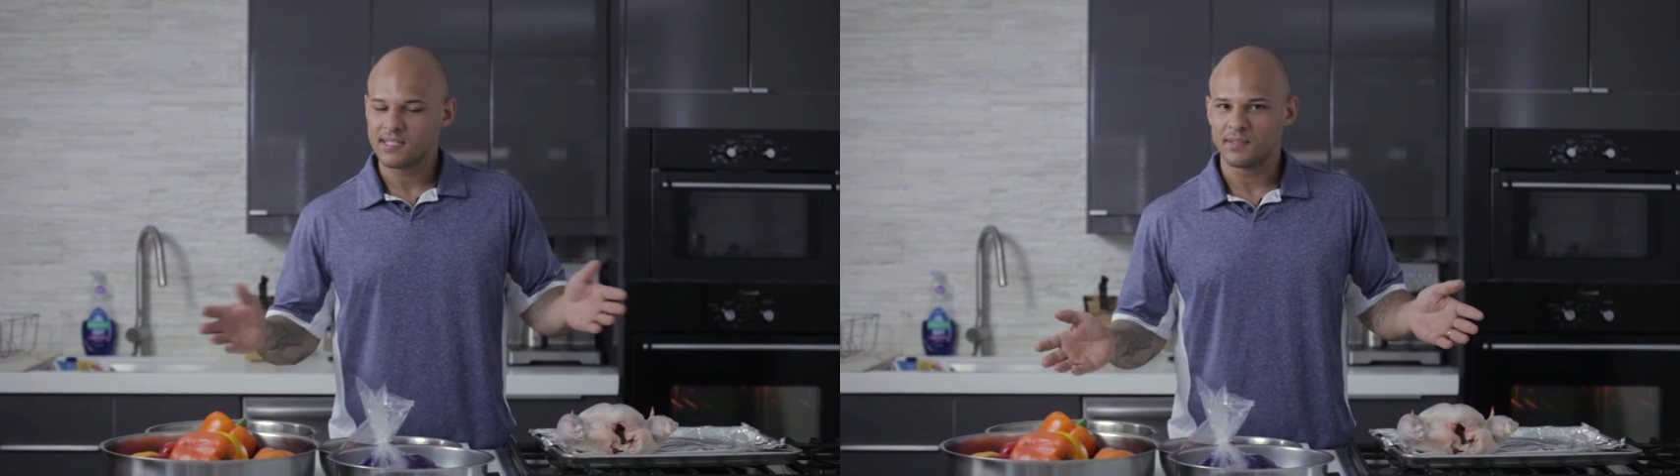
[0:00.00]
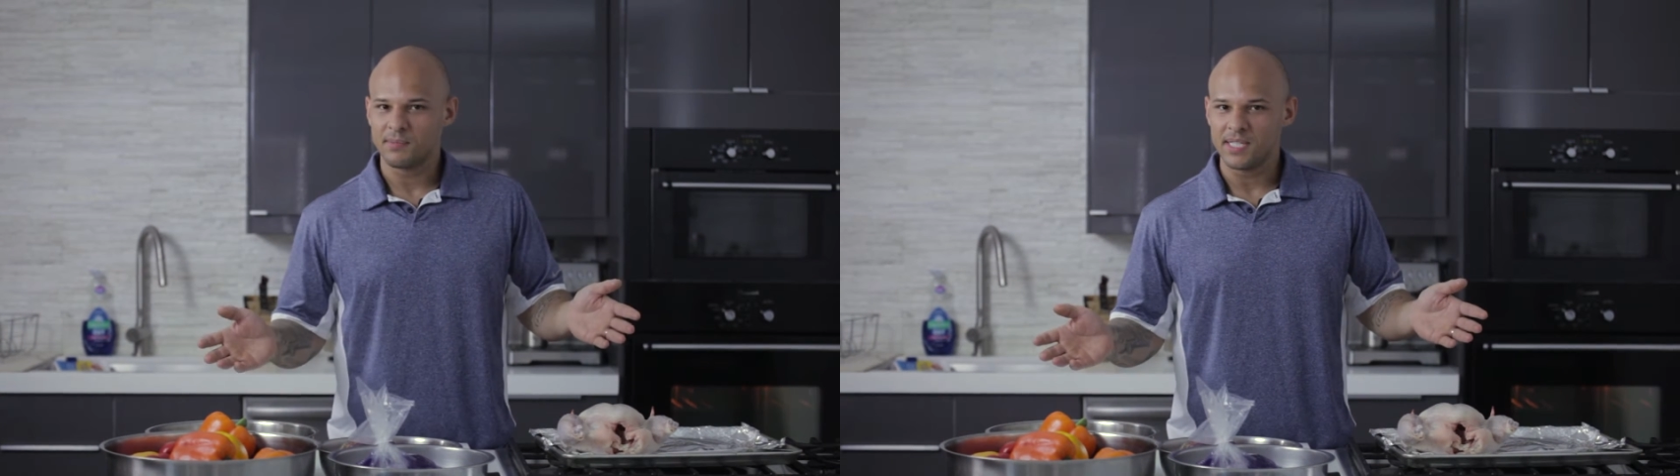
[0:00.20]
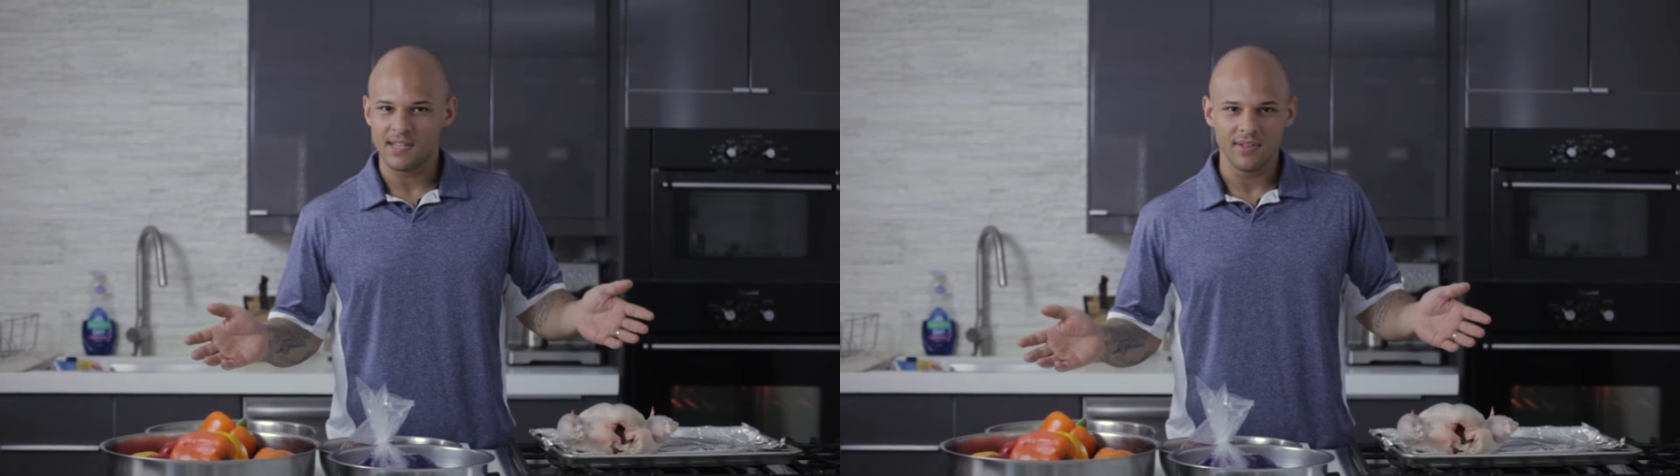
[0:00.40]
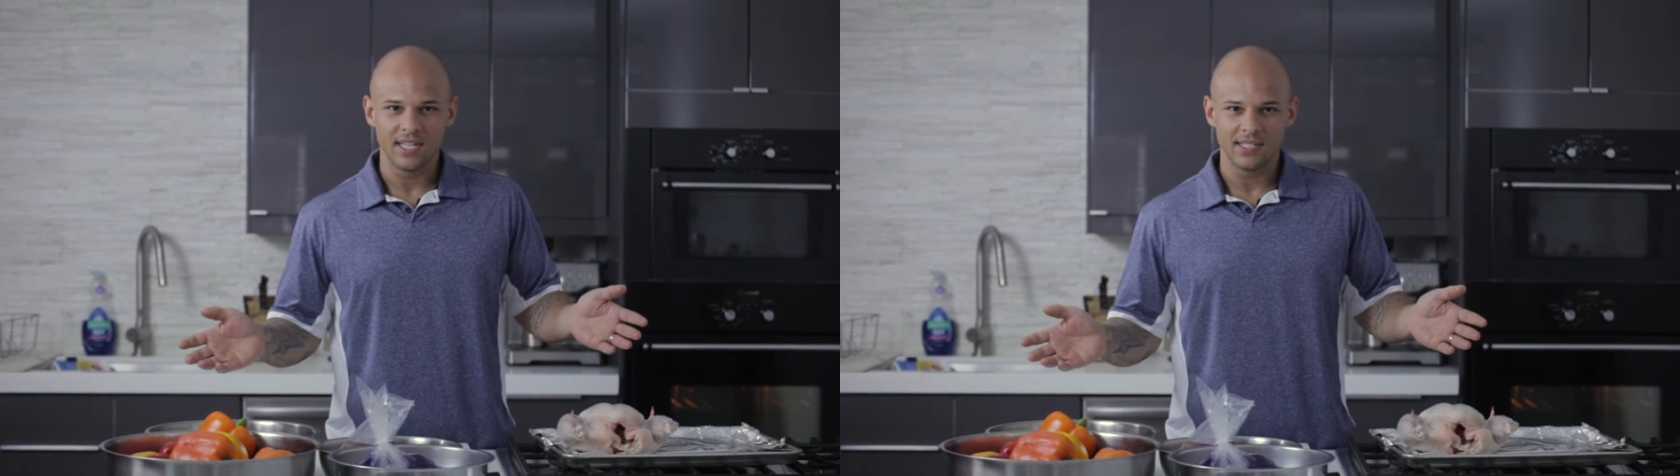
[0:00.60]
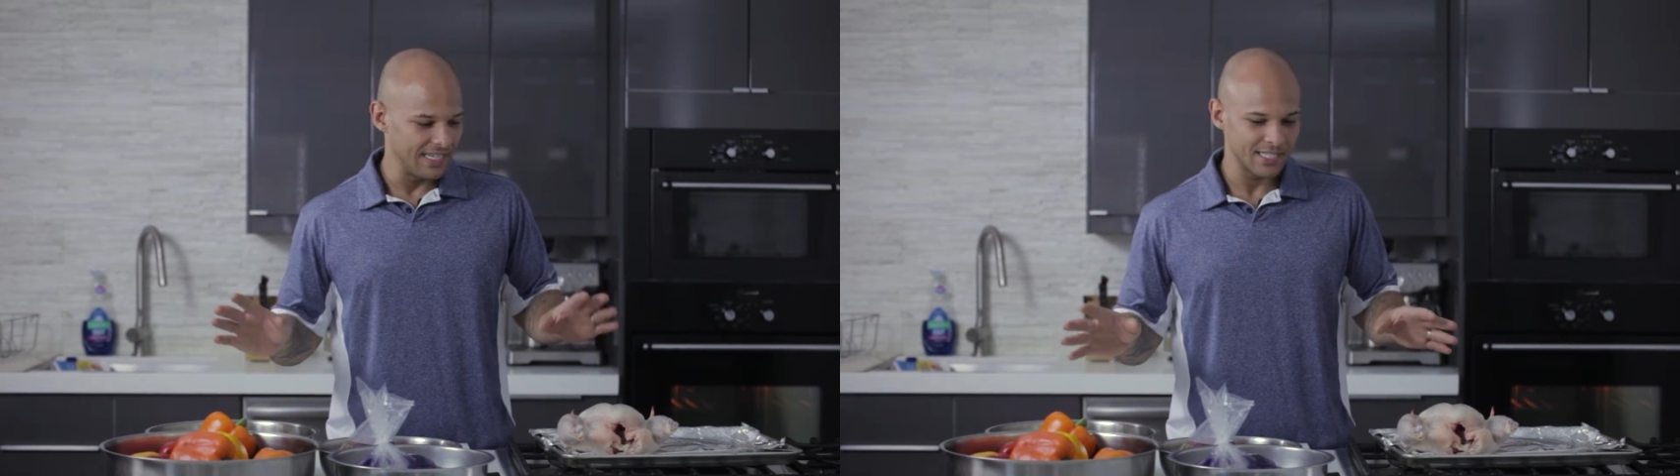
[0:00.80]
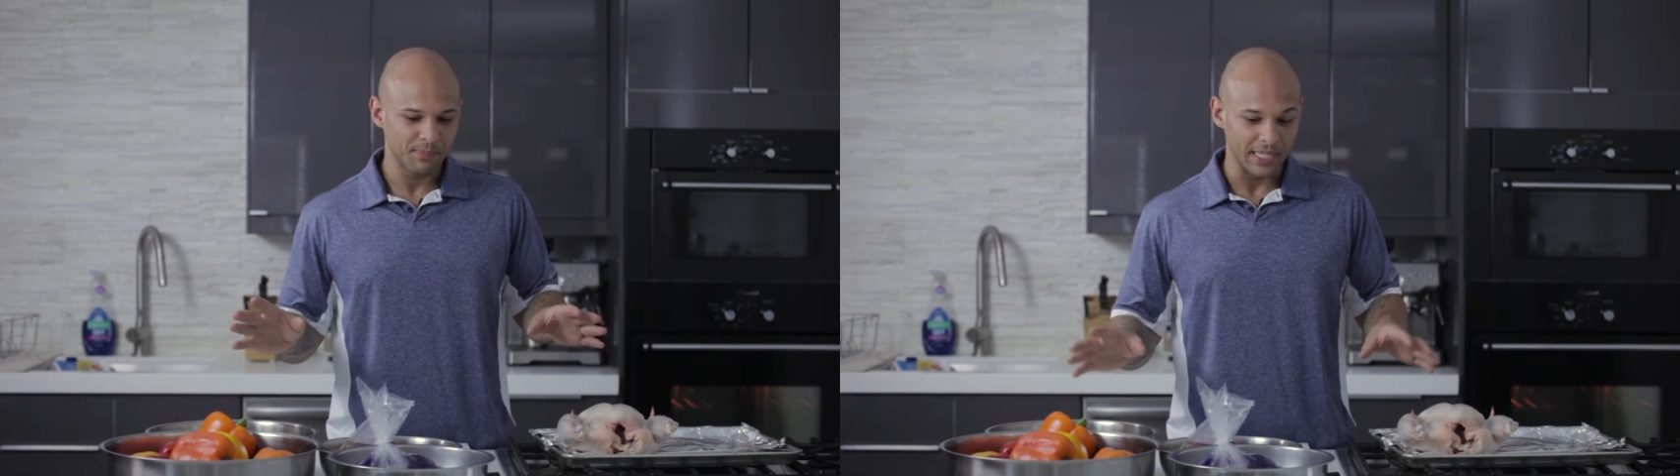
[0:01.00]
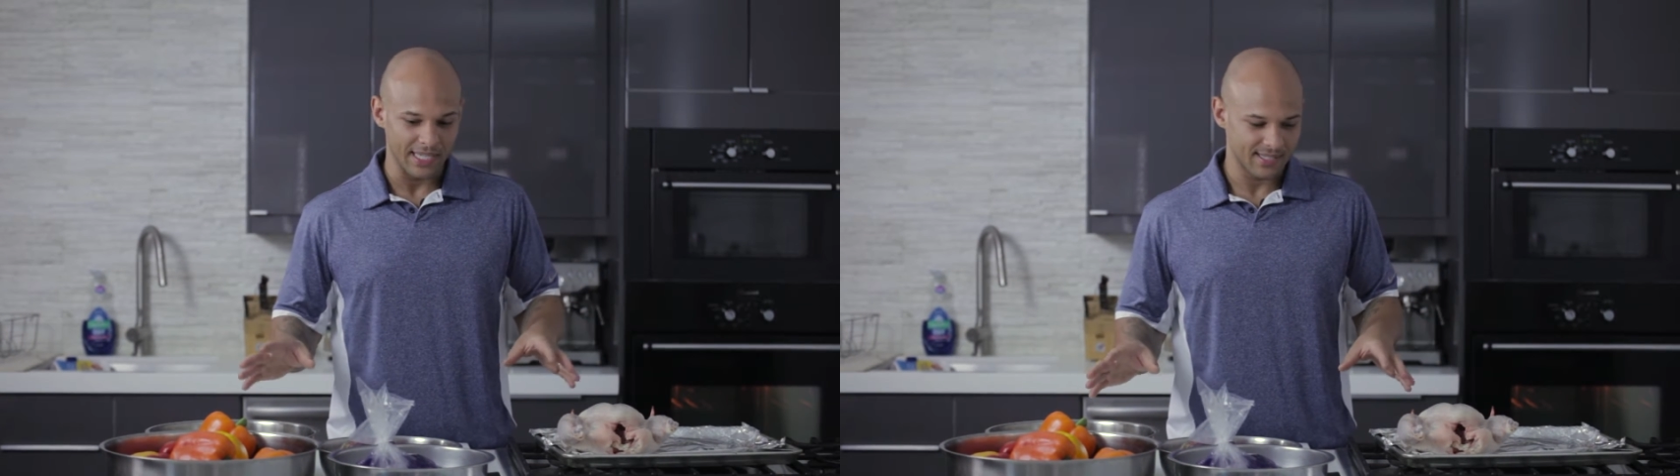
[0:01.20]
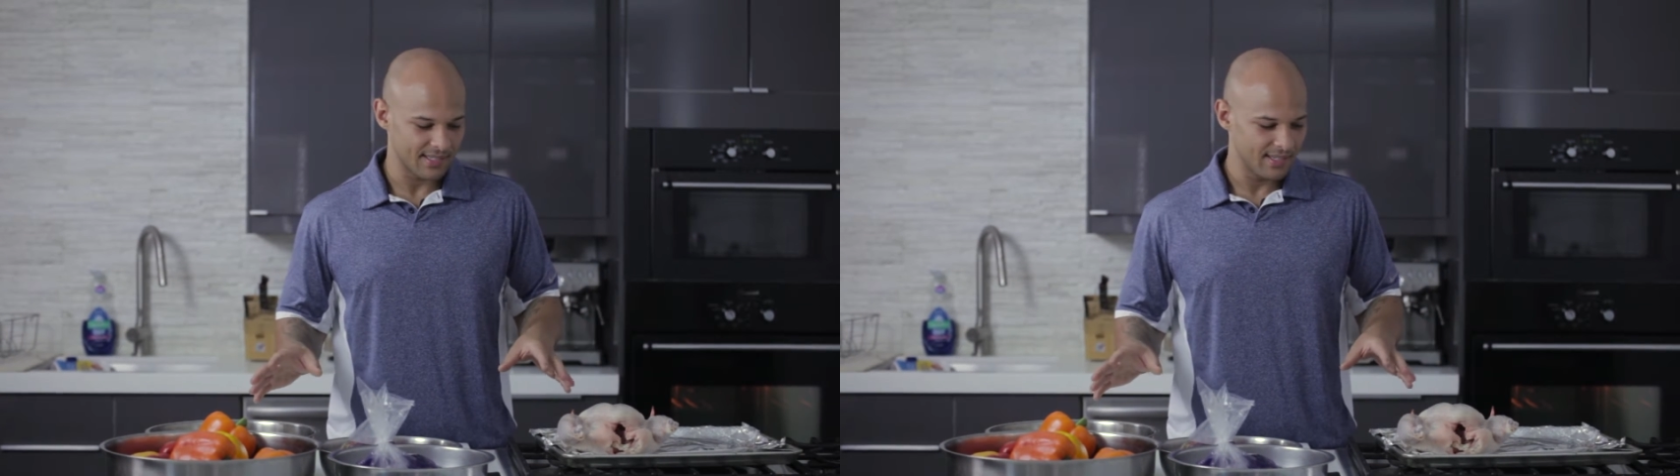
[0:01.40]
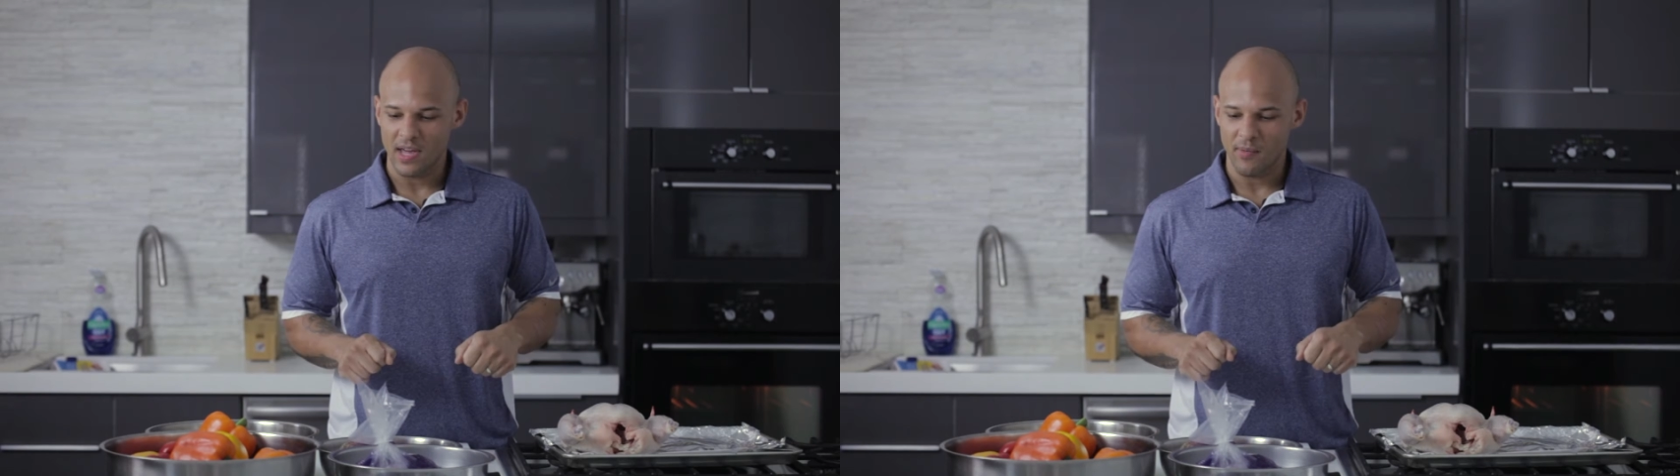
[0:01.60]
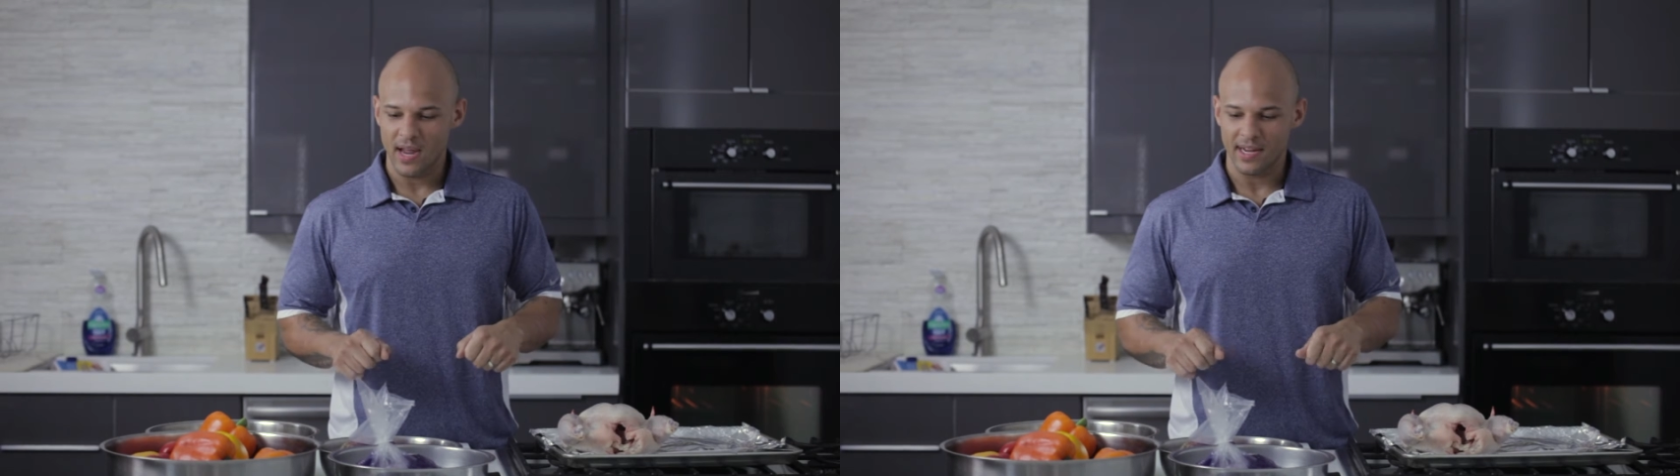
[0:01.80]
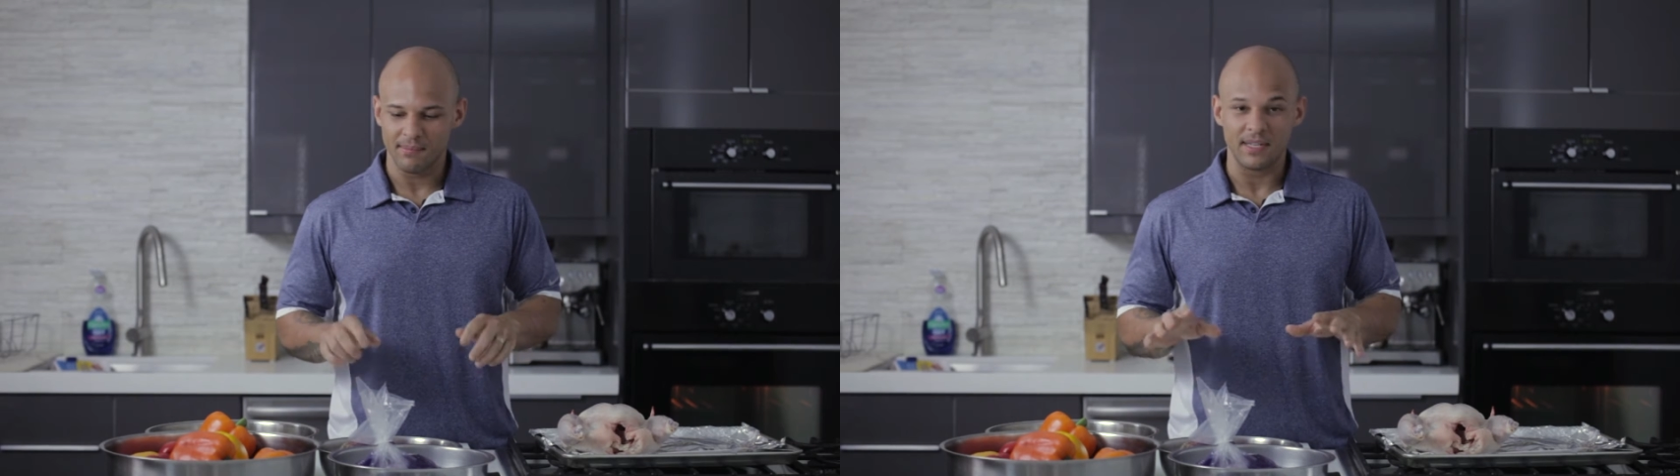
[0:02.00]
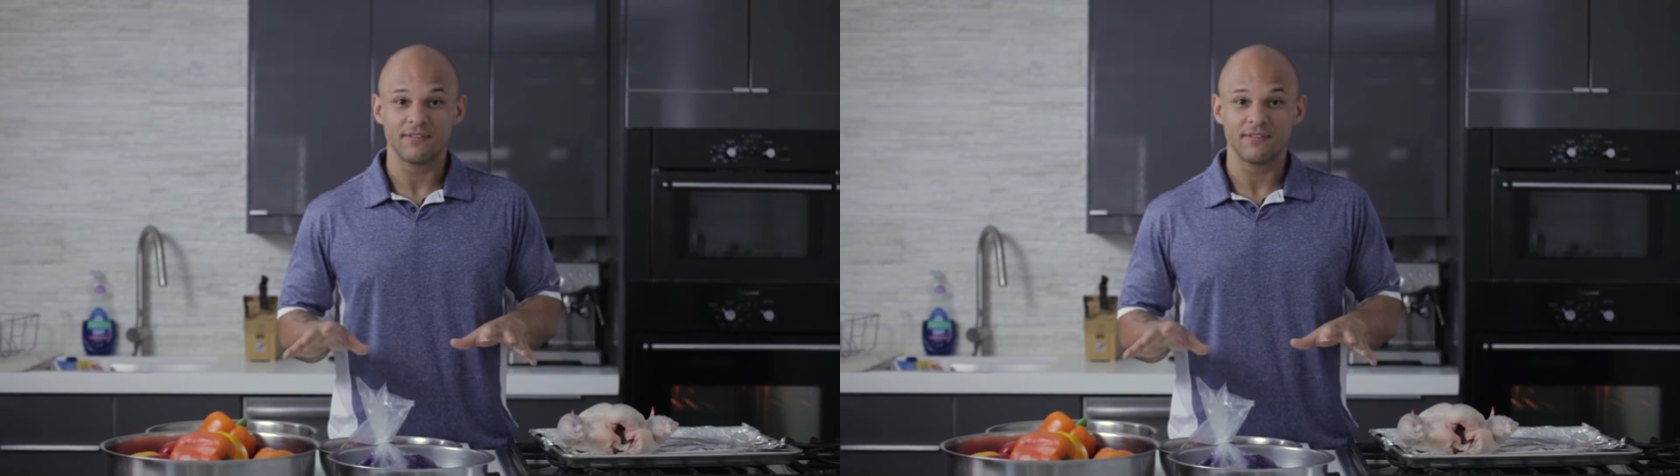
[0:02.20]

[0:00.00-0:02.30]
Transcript: This means everything is in its place. That way I can be